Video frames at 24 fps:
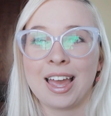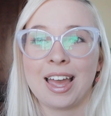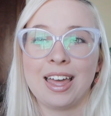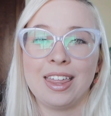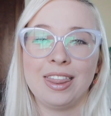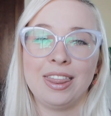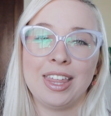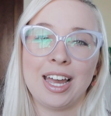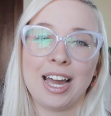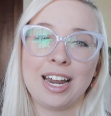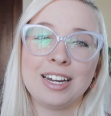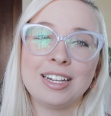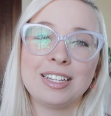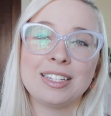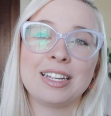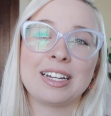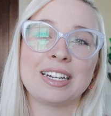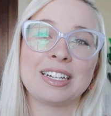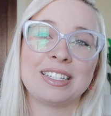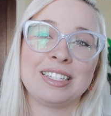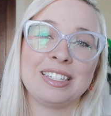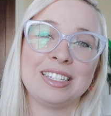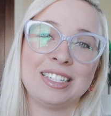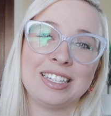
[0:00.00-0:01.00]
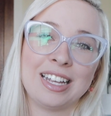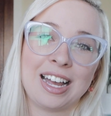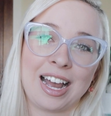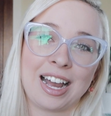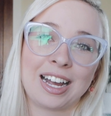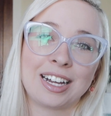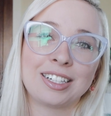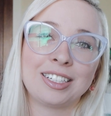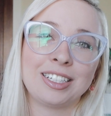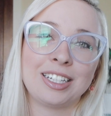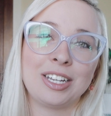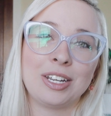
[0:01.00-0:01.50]
And that is
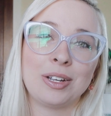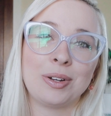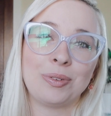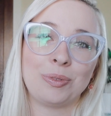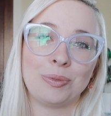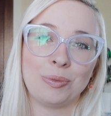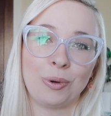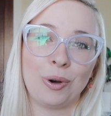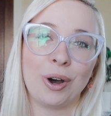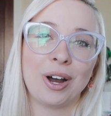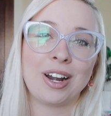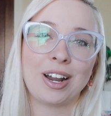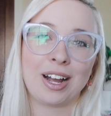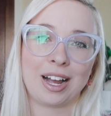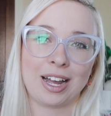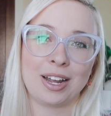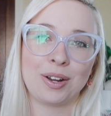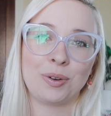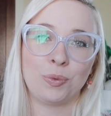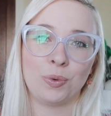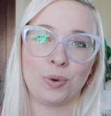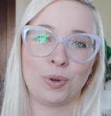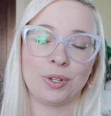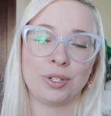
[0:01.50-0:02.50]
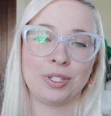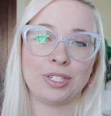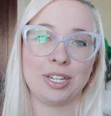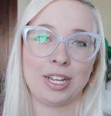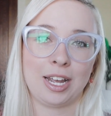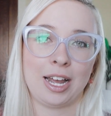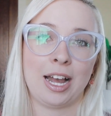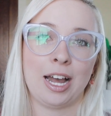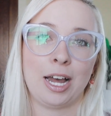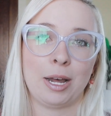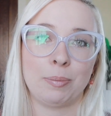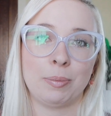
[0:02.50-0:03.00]
exactly what I want to
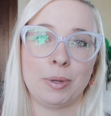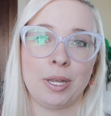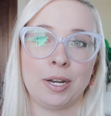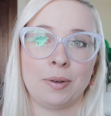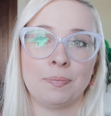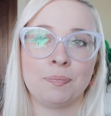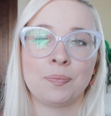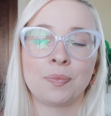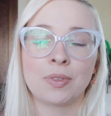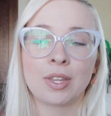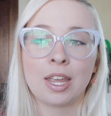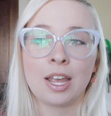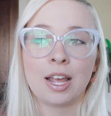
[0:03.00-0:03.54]
happen.